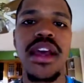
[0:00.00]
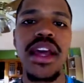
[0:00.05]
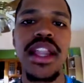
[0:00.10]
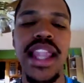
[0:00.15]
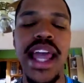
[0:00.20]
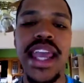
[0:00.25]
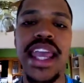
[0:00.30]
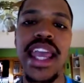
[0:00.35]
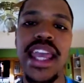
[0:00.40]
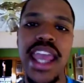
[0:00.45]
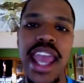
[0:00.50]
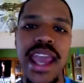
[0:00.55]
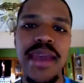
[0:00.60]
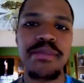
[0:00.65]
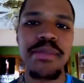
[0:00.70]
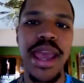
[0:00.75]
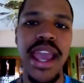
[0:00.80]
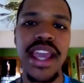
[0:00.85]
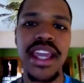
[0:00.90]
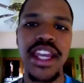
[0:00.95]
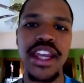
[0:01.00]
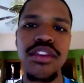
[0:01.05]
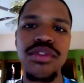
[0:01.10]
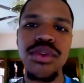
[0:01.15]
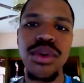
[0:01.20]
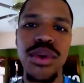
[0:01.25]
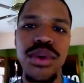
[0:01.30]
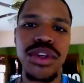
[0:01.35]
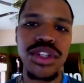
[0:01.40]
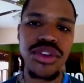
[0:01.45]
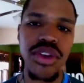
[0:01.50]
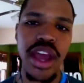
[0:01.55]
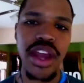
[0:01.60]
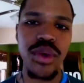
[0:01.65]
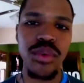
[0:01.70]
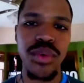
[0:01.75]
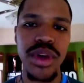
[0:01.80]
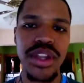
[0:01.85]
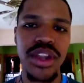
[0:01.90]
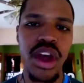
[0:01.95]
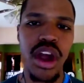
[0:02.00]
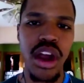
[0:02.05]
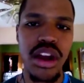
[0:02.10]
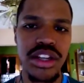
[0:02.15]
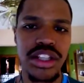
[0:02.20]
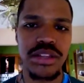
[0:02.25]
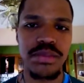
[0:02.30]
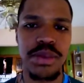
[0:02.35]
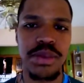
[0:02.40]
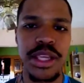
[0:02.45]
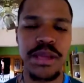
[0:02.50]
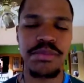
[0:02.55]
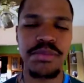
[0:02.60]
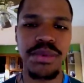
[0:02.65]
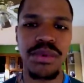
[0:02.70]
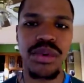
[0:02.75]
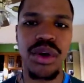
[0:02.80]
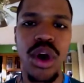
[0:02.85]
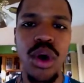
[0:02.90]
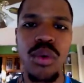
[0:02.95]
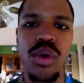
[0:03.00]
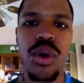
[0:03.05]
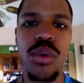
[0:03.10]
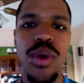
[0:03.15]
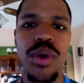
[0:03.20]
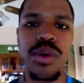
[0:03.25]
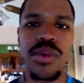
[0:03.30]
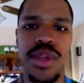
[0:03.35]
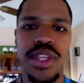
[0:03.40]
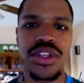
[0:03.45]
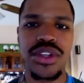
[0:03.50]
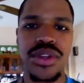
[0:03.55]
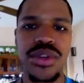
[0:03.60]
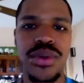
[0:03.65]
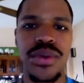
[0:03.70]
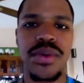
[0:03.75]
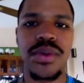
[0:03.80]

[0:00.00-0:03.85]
like a campaign. If we were trying to win the hearts of people, what would we do?"